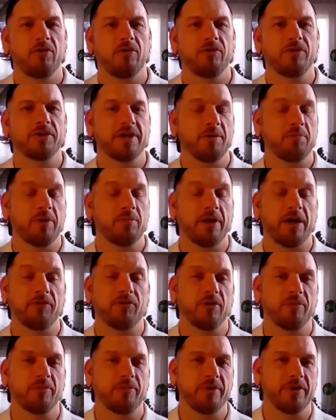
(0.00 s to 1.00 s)
over the same
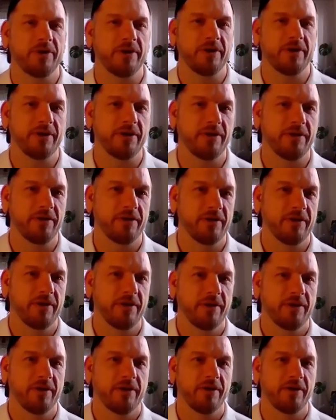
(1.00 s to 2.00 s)
platform and
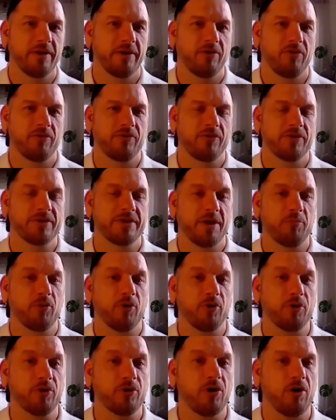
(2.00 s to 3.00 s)
over the same
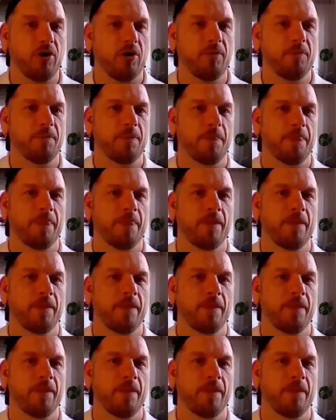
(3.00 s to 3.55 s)
protocol